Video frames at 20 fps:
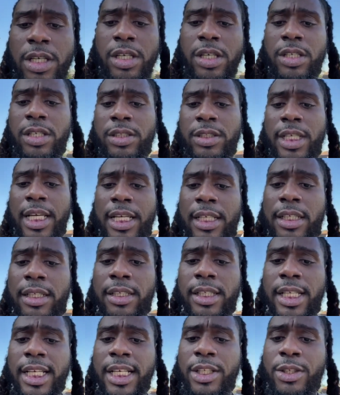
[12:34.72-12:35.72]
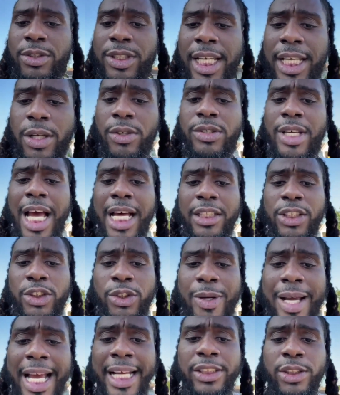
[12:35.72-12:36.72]
Say, Nita, you say your doctor
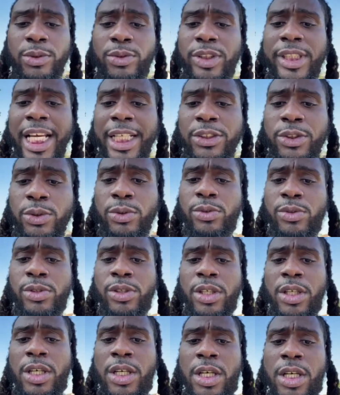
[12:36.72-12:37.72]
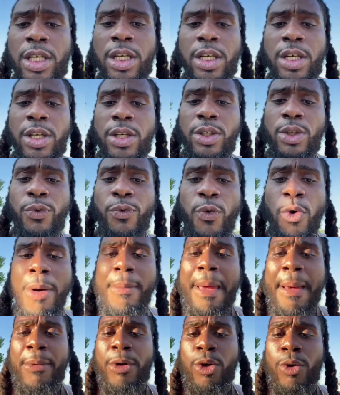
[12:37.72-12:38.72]
tried to schedule you for a
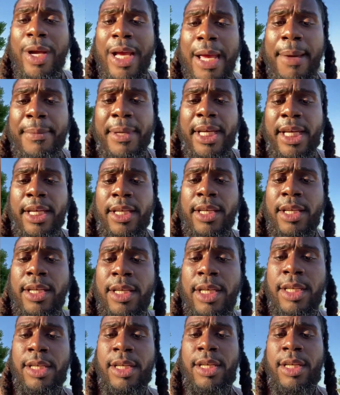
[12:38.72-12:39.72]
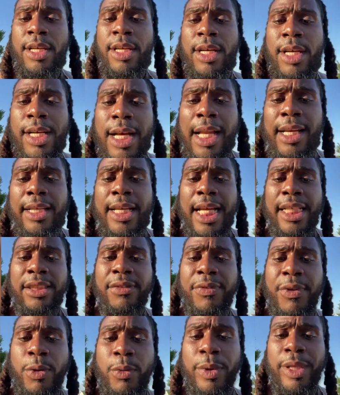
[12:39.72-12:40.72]
mammogram and colonoscopy
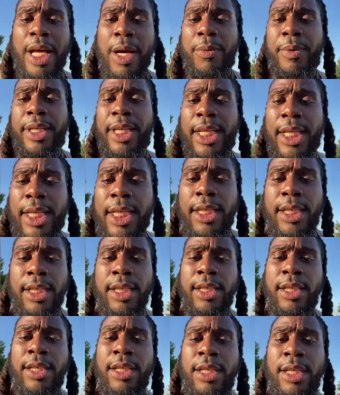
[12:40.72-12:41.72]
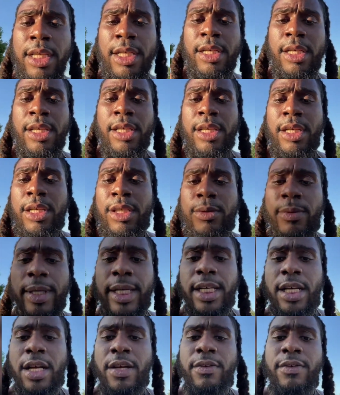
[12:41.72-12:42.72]
when I went in. Right
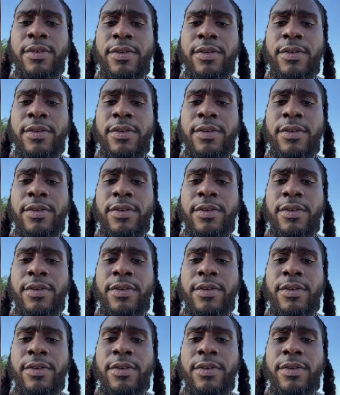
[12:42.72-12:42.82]
on.